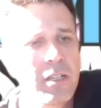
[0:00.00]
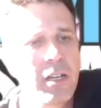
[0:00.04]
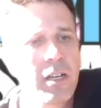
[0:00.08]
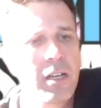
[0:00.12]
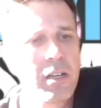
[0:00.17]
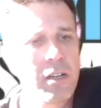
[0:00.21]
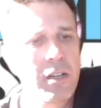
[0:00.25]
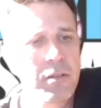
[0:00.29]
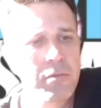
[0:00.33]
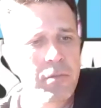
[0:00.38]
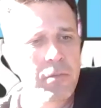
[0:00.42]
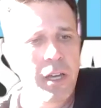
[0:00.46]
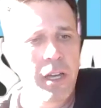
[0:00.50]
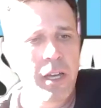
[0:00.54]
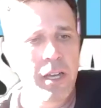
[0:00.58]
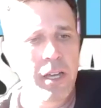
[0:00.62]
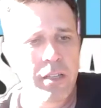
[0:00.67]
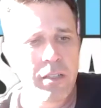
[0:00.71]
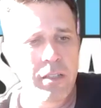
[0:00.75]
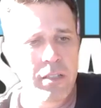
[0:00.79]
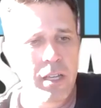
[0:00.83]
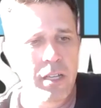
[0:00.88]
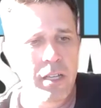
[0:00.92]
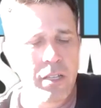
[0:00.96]

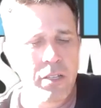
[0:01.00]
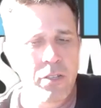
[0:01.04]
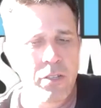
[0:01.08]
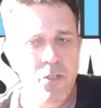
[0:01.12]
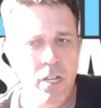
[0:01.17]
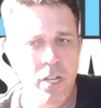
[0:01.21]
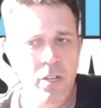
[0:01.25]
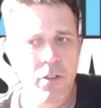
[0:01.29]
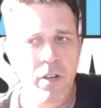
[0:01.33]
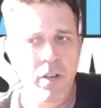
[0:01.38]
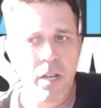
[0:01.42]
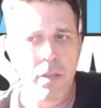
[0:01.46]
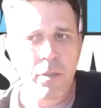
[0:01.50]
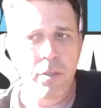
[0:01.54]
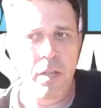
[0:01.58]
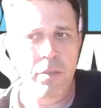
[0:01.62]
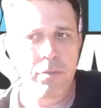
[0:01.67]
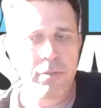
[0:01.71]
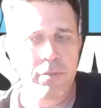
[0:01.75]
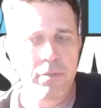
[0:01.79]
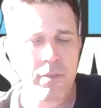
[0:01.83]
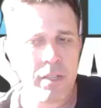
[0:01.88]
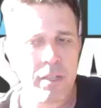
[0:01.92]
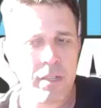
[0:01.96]
And in general,
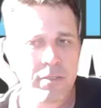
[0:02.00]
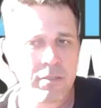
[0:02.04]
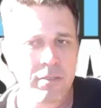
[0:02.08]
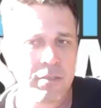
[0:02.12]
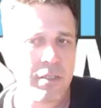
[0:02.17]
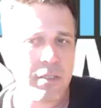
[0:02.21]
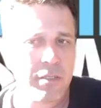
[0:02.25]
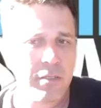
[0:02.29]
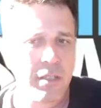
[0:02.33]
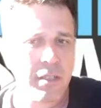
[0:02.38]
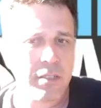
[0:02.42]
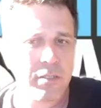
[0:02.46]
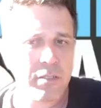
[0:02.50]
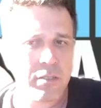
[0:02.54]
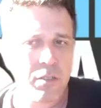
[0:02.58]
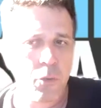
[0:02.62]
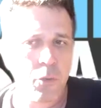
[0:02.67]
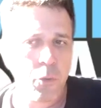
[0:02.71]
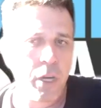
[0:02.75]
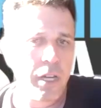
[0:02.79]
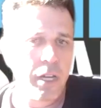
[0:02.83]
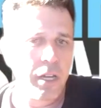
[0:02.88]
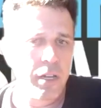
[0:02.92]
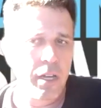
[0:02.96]
that's the
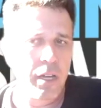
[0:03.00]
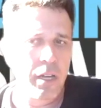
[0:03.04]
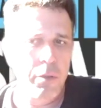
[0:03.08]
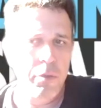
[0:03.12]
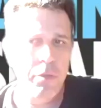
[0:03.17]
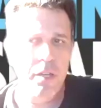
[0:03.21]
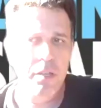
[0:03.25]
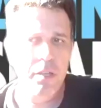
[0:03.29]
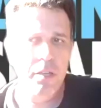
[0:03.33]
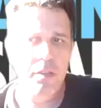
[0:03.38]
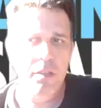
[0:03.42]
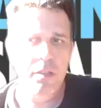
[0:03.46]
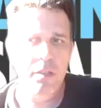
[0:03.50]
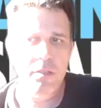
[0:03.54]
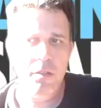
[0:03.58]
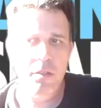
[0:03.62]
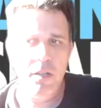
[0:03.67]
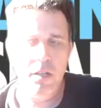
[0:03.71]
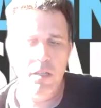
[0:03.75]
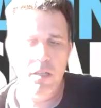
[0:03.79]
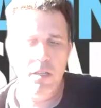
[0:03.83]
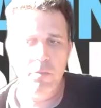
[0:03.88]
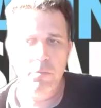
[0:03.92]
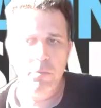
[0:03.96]
way I think that
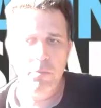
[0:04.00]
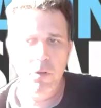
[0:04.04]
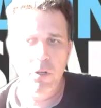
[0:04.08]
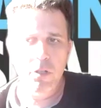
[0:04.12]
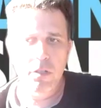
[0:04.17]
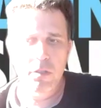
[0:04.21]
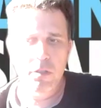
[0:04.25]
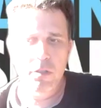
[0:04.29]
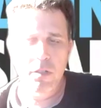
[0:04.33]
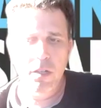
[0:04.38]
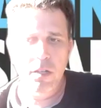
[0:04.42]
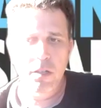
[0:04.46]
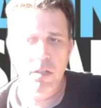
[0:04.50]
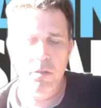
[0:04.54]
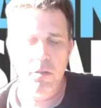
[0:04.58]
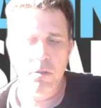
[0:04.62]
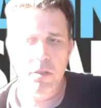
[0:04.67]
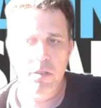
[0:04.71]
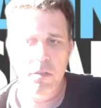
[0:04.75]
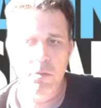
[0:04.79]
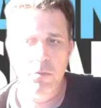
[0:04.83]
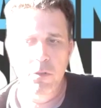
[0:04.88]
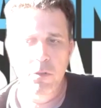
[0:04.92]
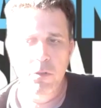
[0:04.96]

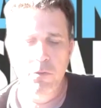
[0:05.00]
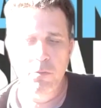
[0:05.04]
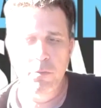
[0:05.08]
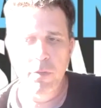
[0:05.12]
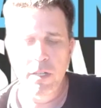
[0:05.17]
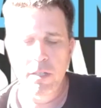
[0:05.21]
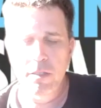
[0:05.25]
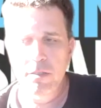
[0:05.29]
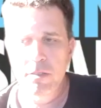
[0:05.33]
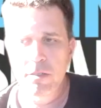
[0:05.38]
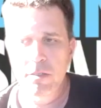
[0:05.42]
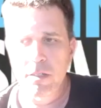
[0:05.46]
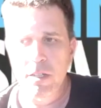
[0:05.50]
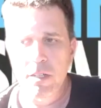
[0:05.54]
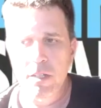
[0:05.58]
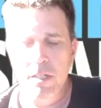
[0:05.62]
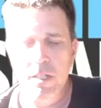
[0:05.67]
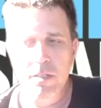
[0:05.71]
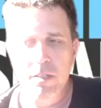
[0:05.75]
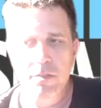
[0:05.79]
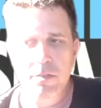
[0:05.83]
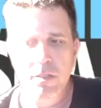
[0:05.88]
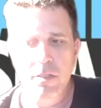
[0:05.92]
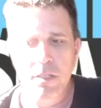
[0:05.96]
the movement
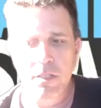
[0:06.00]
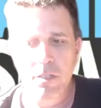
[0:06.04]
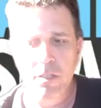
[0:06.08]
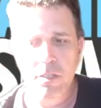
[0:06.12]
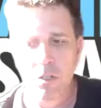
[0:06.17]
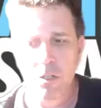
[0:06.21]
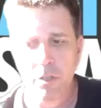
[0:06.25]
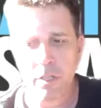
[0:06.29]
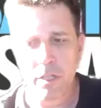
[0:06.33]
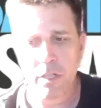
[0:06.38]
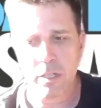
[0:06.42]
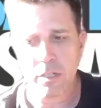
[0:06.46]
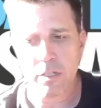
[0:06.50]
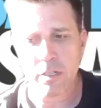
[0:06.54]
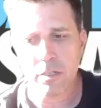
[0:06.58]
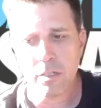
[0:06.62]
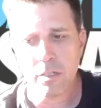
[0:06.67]
is including